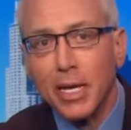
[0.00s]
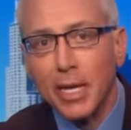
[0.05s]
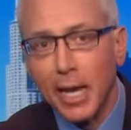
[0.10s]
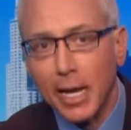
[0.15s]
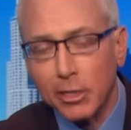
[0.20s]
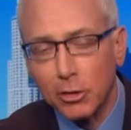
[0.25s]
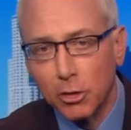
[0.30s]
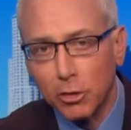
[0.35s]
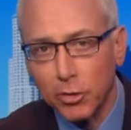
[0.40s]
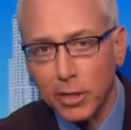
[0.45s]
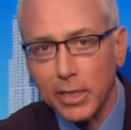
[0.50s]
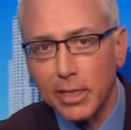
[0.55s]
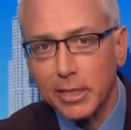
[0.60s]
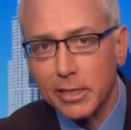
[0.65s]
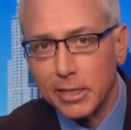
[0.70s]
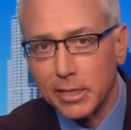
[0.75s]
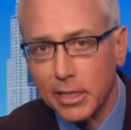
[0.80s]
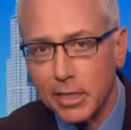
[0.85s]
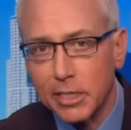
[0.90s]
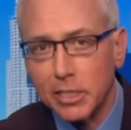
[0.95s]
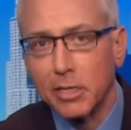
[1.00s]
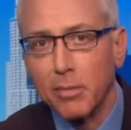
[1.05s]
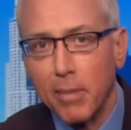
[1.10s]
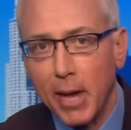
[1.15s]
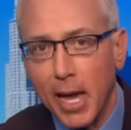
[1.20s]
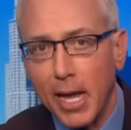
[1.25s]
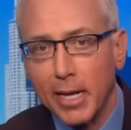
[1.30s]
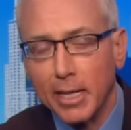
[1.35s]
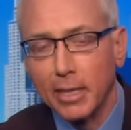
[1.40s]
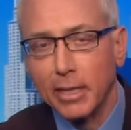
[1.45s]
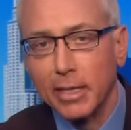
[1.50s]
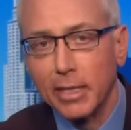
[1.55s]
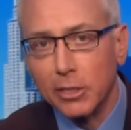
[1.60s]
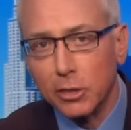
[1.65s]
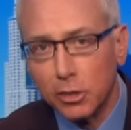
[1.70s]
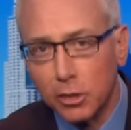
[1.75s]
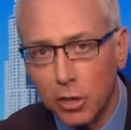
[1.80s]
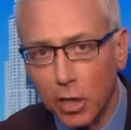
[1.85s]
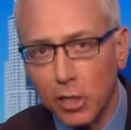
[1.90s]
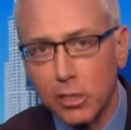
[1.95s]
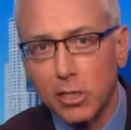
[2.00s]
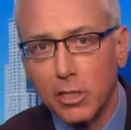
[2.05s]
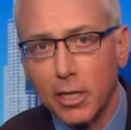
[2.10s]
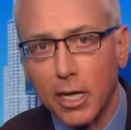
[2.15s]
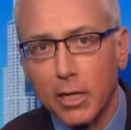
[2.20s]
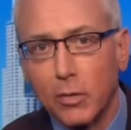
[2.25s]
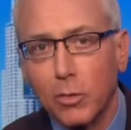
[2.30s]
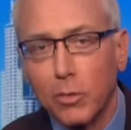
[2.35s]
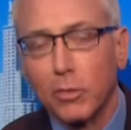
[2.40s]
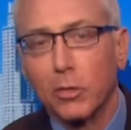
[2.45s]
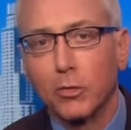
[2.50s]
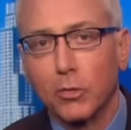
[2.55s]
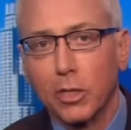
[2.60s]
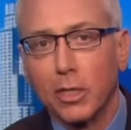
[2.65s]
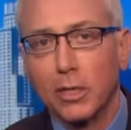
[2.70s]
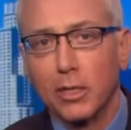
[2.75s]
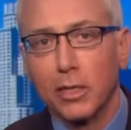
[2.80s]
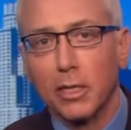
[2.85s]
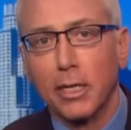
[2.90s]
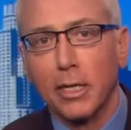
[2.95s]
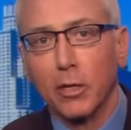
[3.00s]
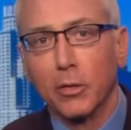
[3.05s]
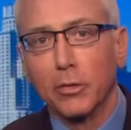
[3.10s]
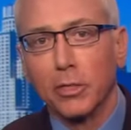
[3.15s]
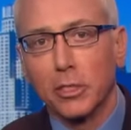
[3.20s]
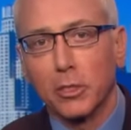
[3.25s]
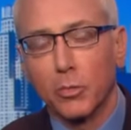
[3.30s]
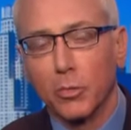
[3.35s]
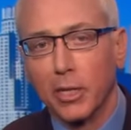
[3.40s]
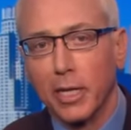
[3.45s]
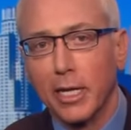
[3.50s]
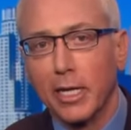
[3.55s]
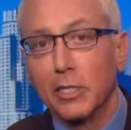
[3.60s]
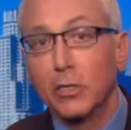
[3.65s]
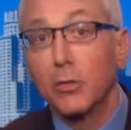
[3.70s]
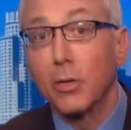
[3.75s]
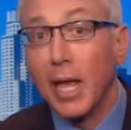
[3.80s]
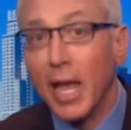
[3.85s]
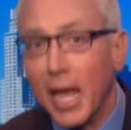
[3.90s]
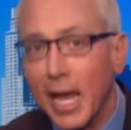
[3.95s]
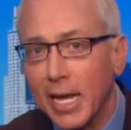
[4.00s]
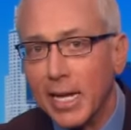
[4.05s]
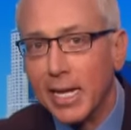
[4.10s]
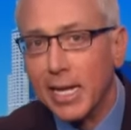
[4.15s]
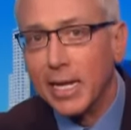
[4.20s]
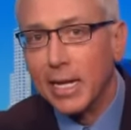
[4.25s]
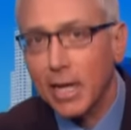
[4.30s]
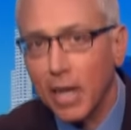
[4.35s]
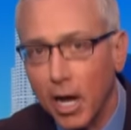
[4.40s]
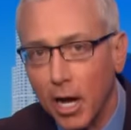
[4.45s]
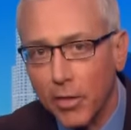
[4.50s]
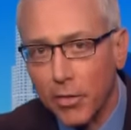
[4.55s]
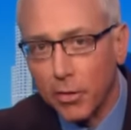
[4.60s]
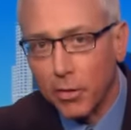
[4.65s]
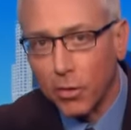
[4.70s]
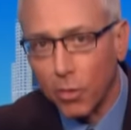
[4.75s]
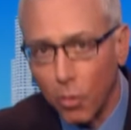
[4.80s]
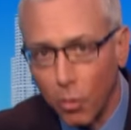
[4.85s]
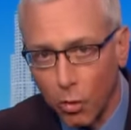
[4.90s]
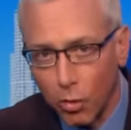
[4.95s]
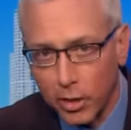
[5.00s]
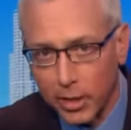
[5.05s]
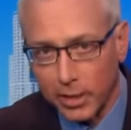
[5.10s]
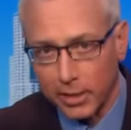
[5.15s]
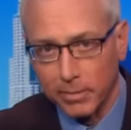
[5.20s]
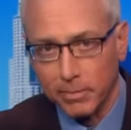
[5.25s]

and treat it systematically, just like we would treat an illness related to any other organ.